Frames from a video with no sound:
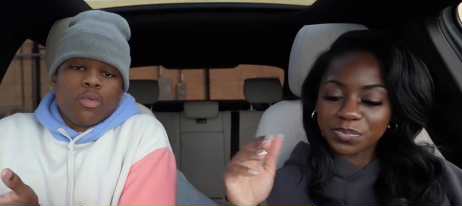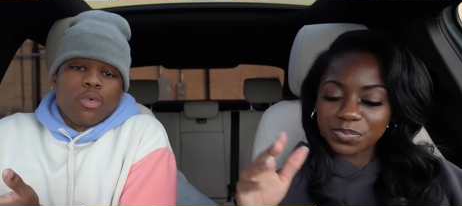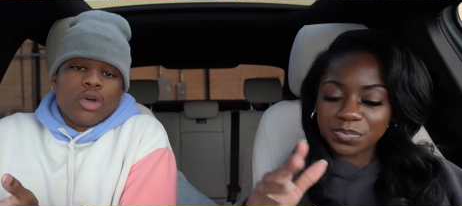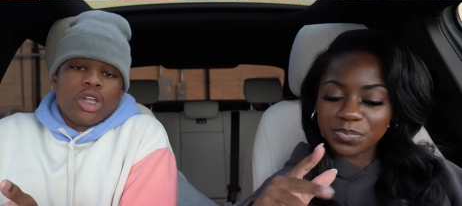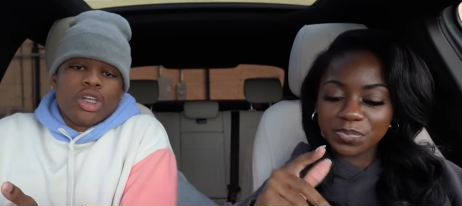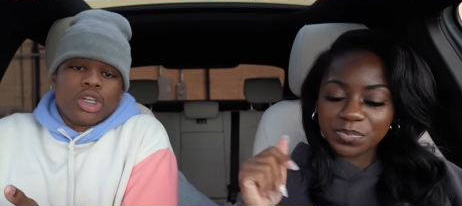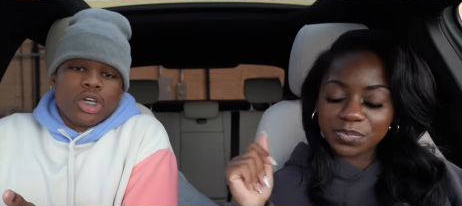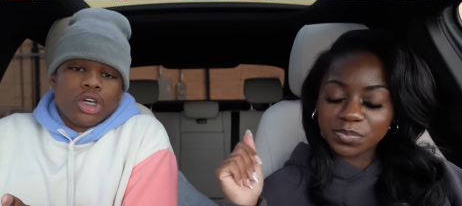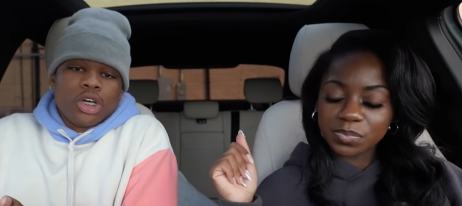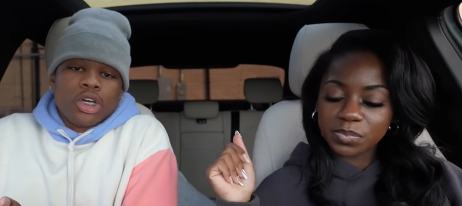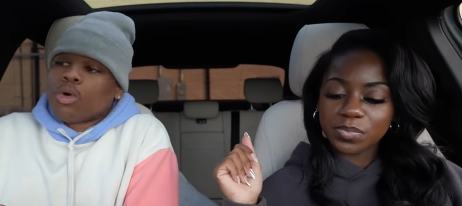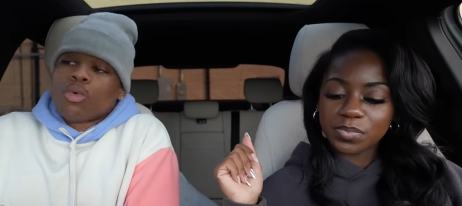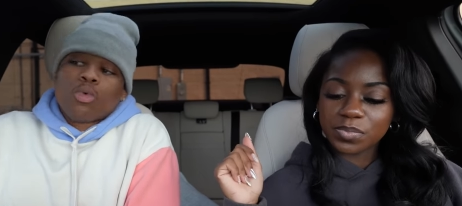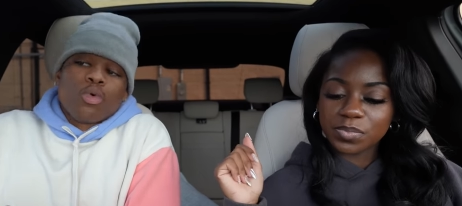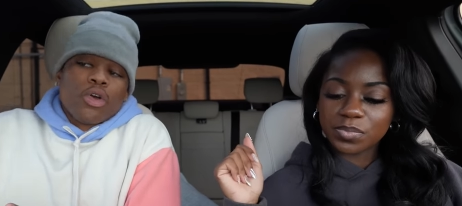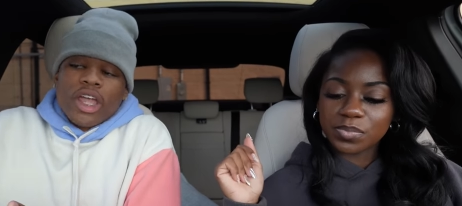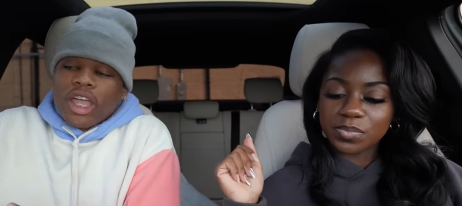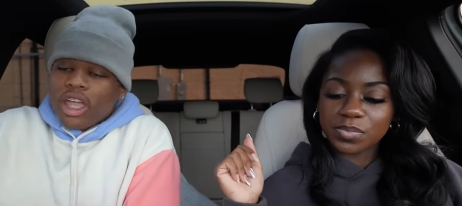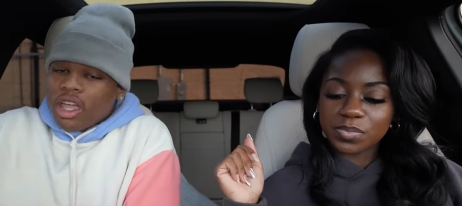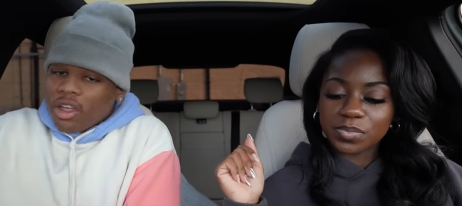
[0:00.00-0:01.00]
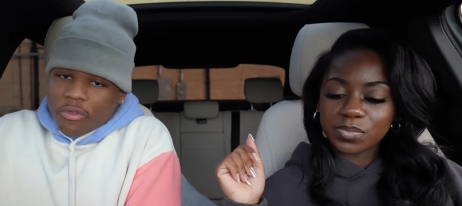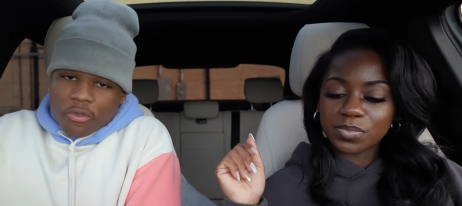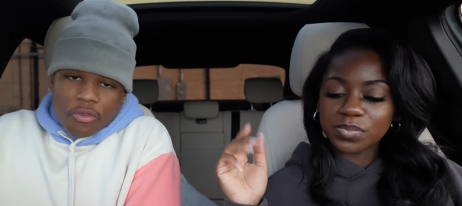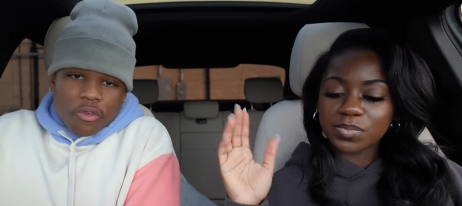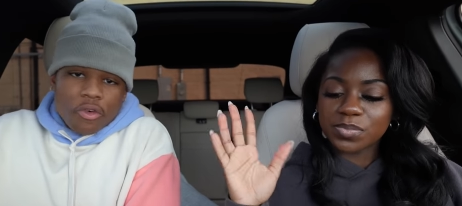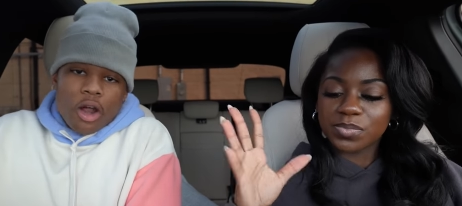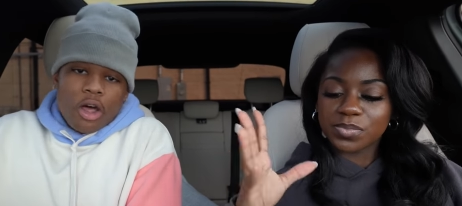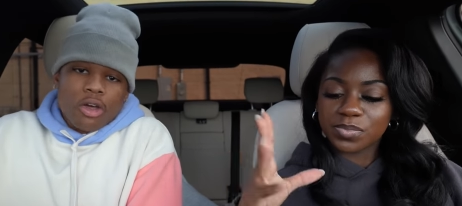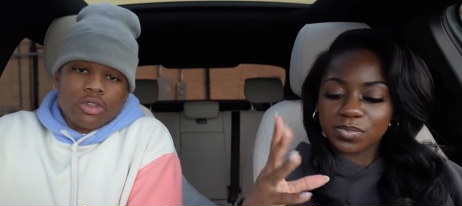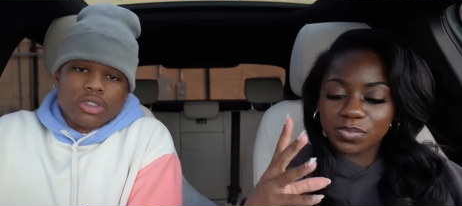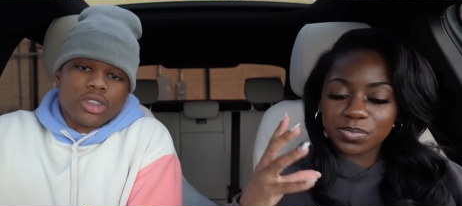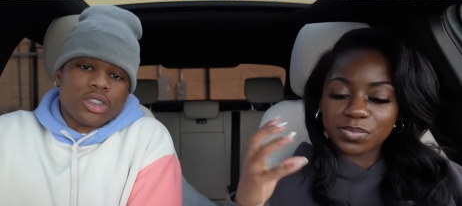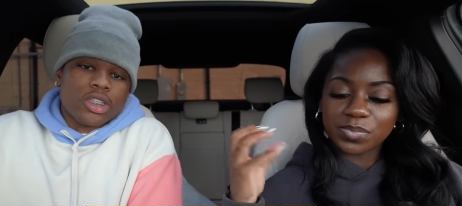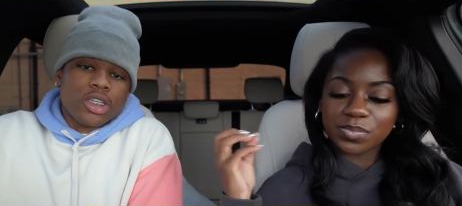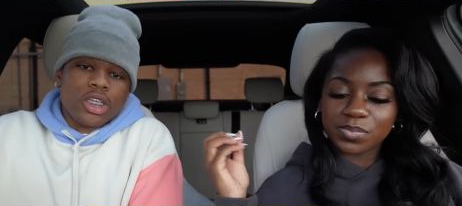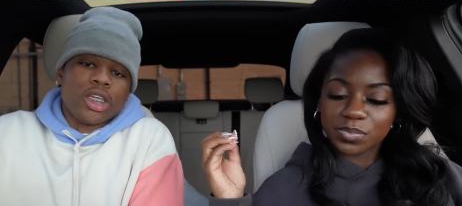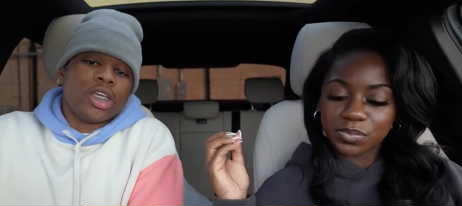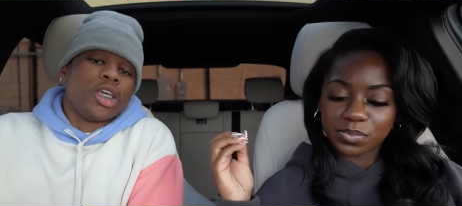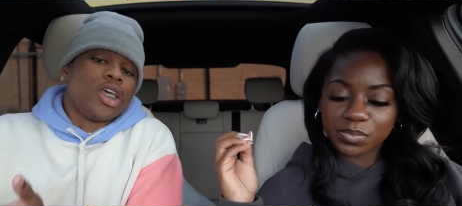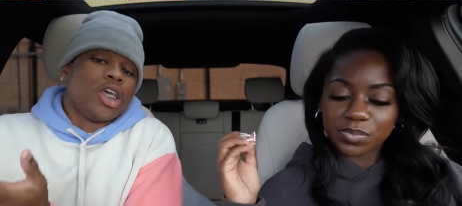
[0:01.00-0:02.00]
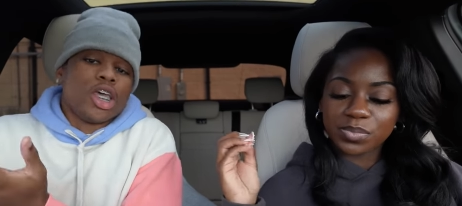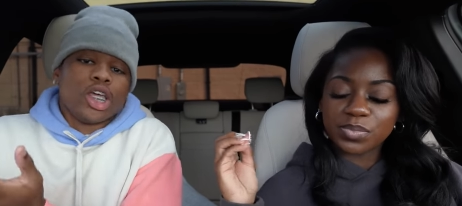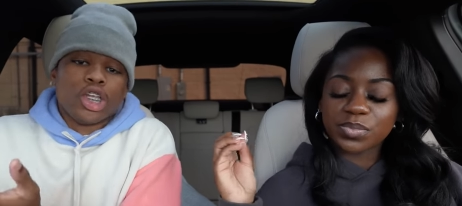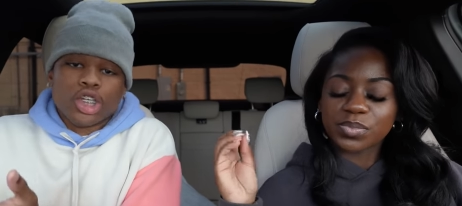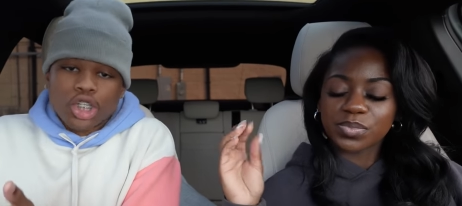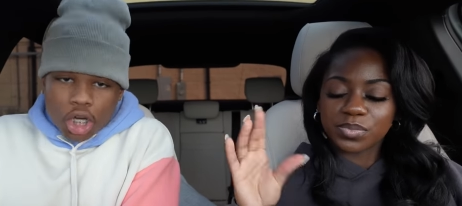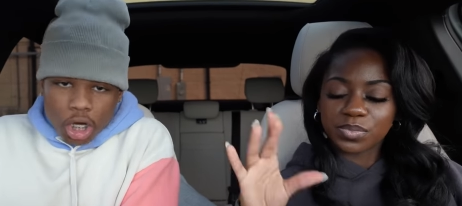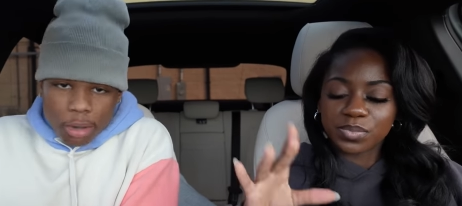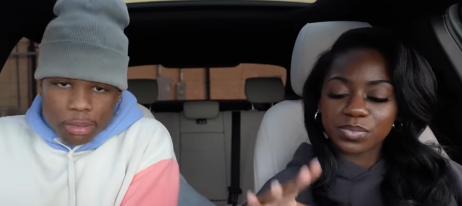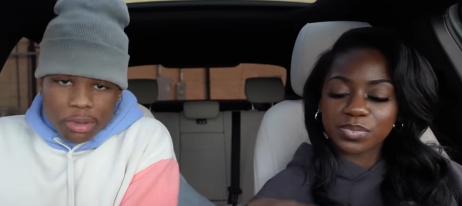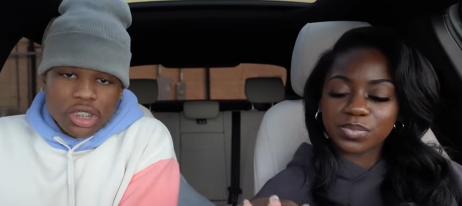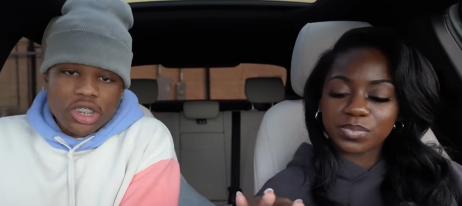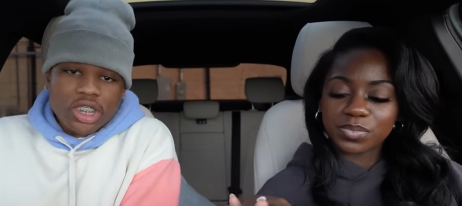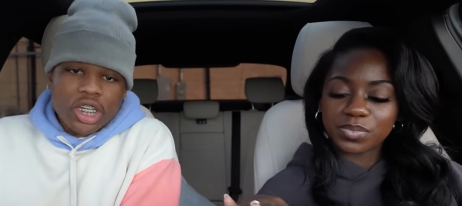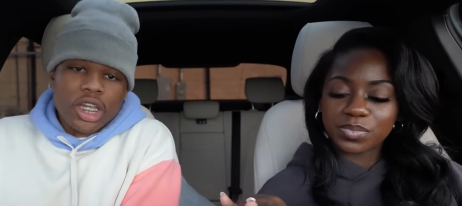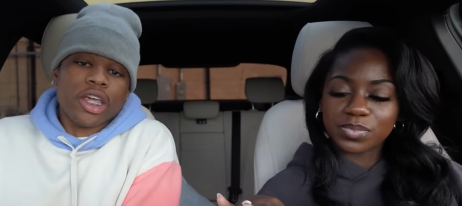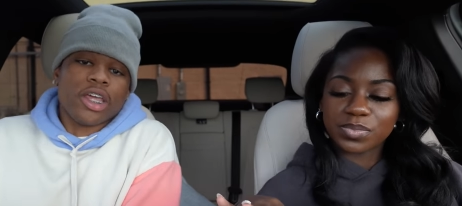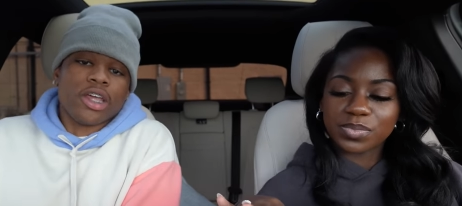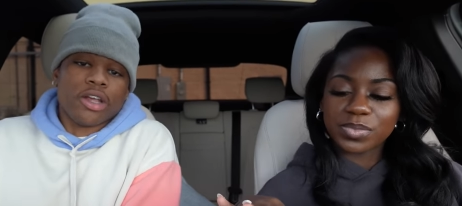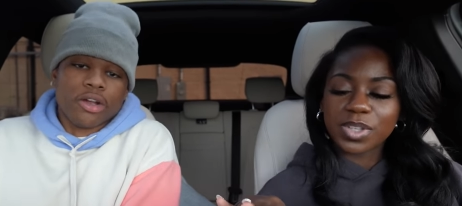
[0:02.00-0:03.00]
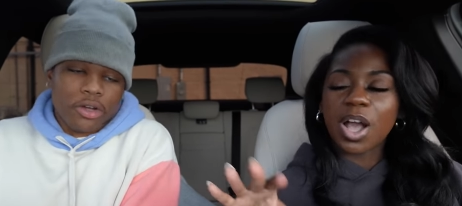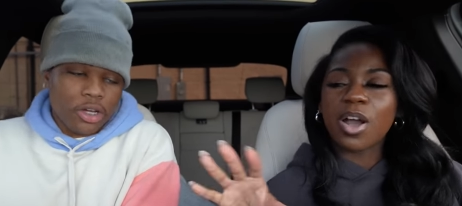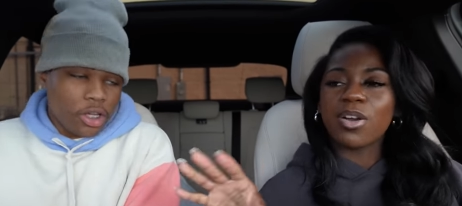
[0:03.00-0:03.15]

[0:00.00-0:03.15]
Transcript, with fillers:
Speaker 1: mm. with mm-hmm. the red frosting double cherry.